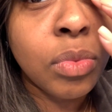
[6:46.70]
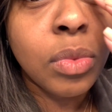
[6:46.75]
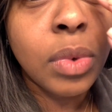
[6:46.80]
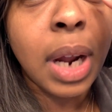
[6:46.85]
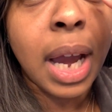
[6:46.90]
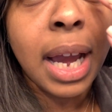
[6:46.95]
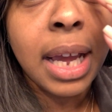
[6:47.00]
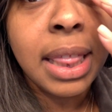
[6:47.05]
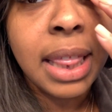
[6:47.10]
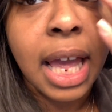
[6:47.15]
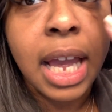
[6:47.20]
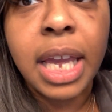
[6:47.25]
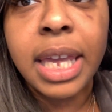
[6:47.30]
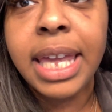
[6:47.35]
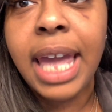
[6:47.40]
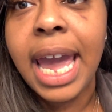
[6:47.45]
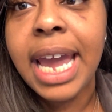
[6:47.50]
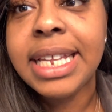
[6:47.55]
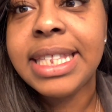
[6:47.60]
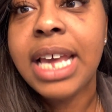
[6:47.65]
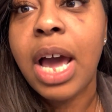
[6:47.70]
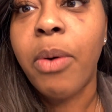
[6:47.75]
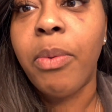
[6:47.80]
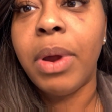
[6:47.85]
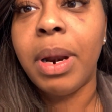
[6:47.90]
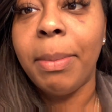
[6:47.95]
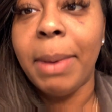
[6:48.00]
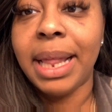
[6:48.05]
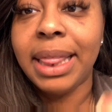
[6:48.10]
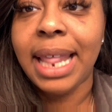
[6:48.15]
I like yanked out one
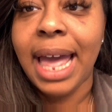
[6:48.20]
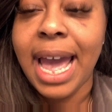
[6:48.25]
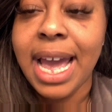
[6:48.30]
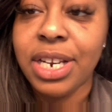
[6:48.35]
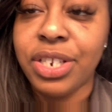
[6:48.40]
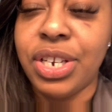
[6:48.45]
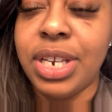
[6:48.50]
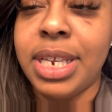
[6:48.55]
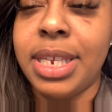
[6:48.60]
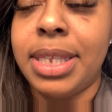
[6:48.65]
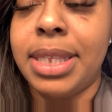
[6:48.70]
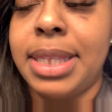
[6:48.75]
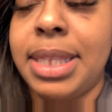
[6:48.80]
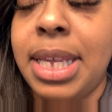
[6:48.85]
of my lashes